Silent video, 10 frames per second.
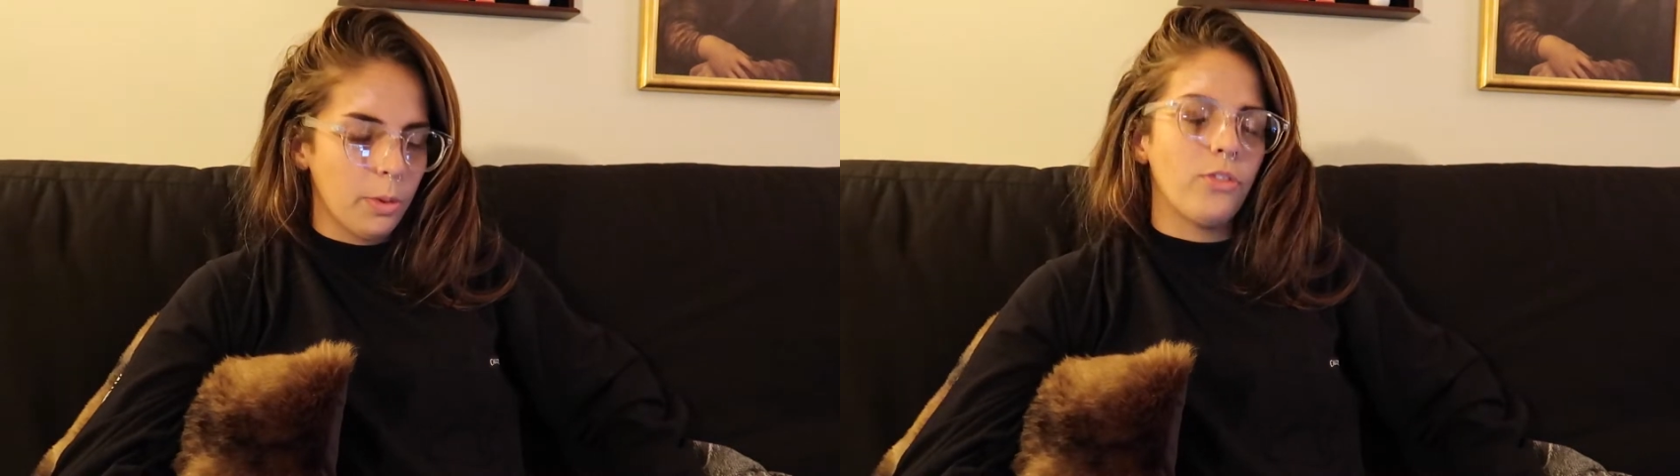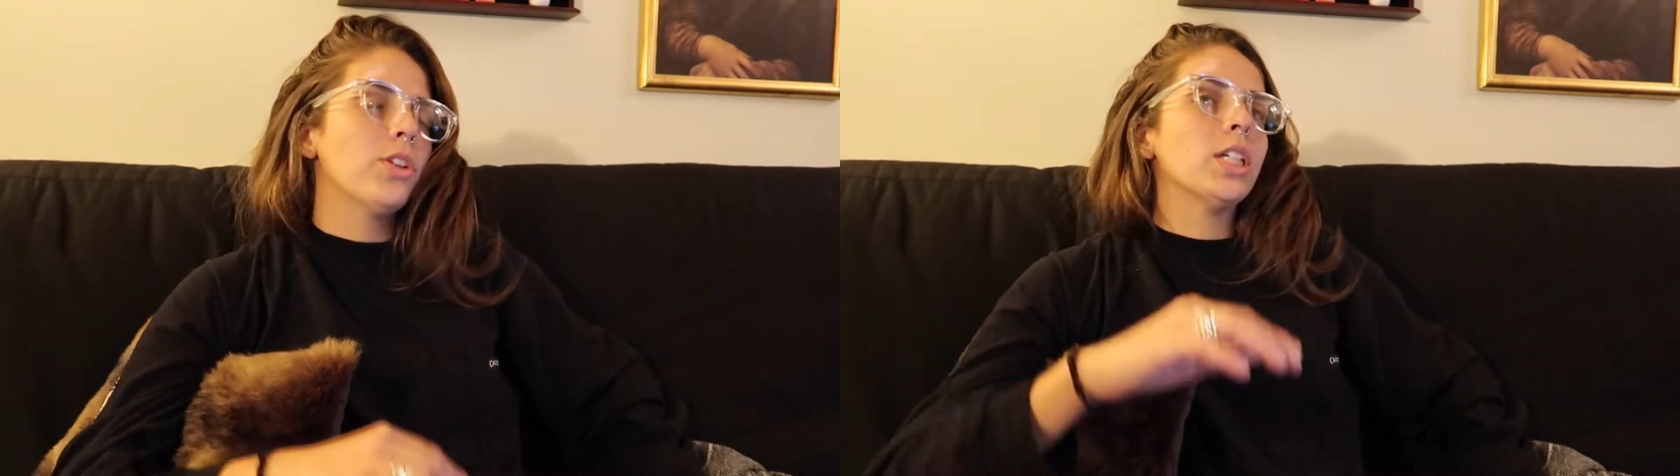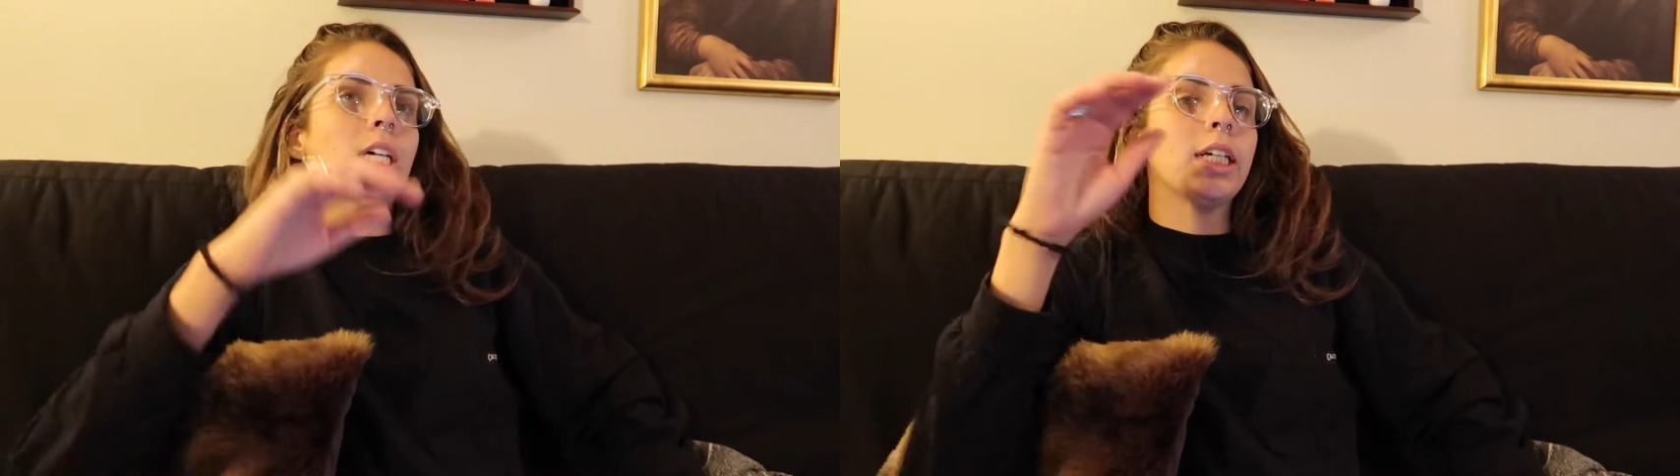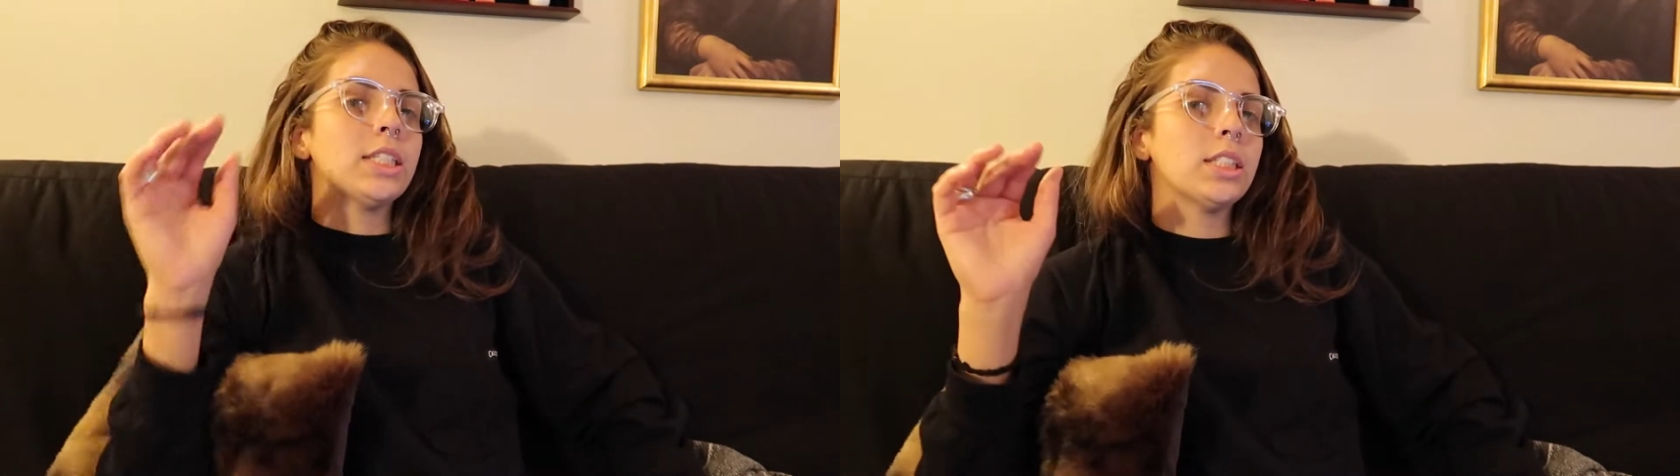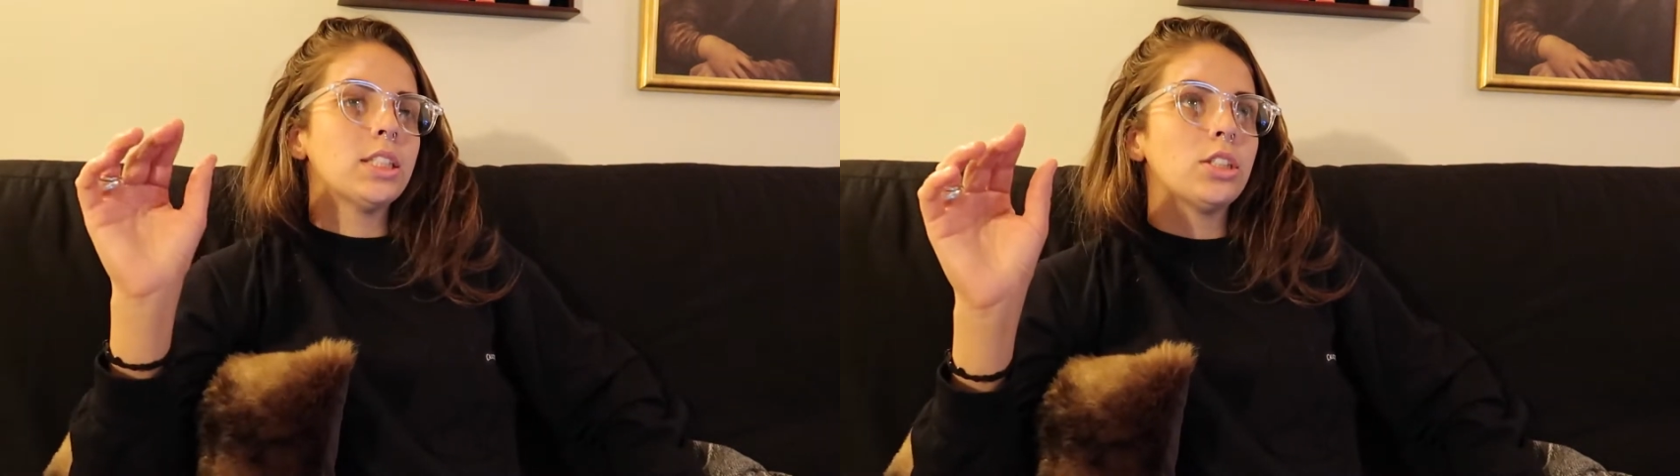I feel like
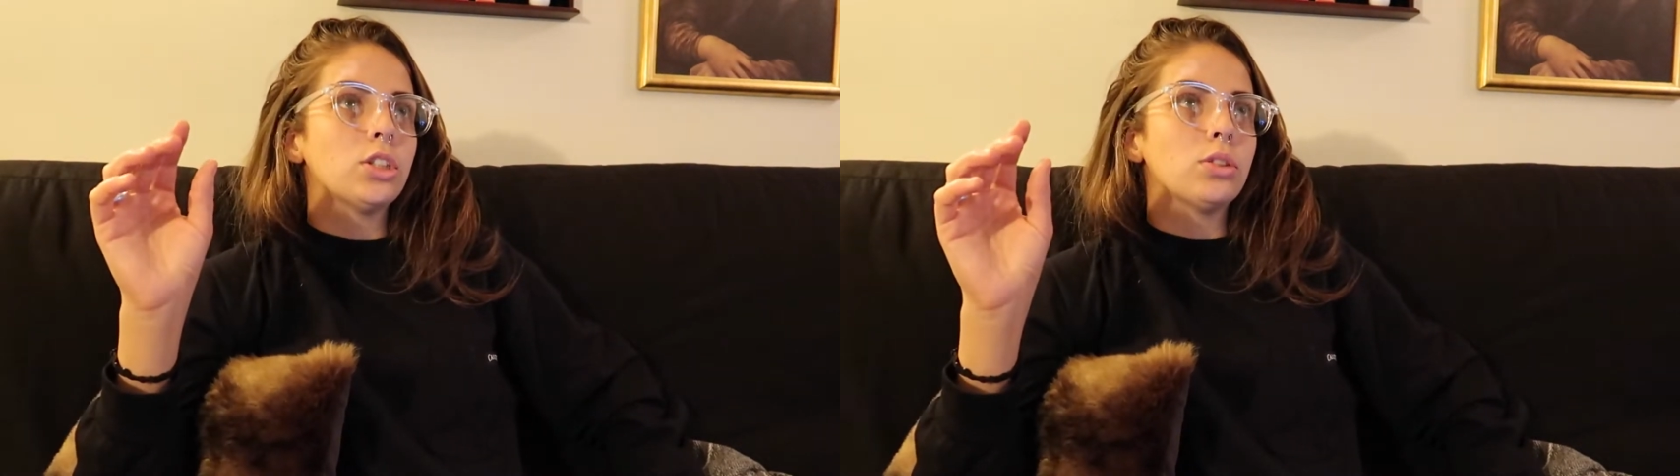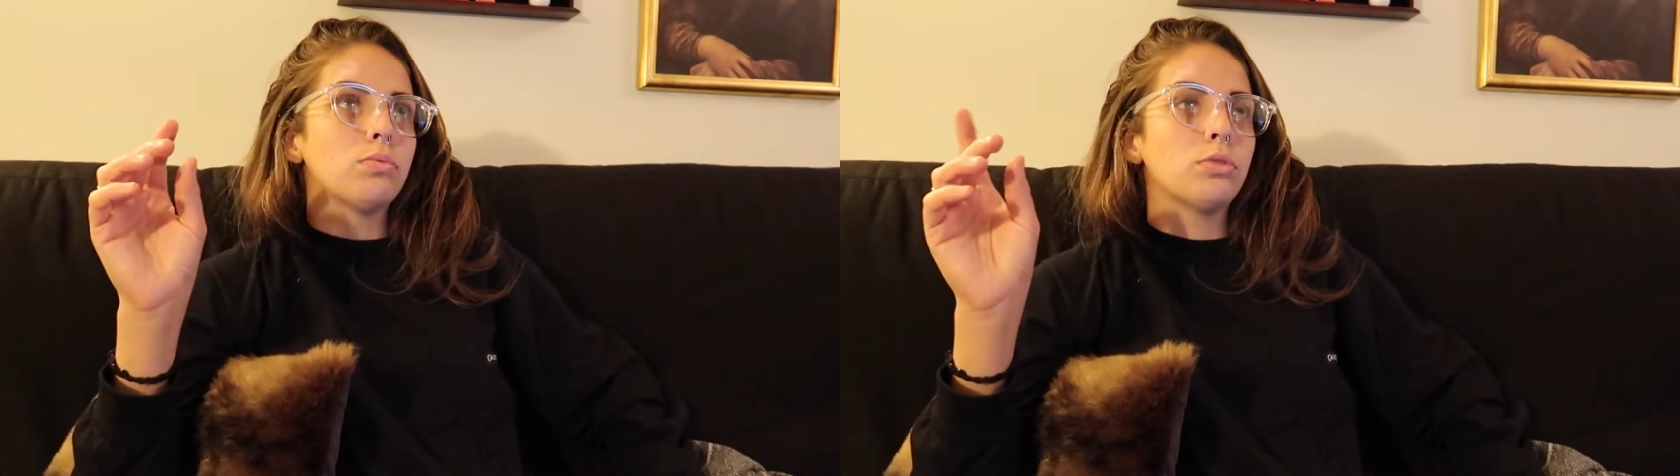it's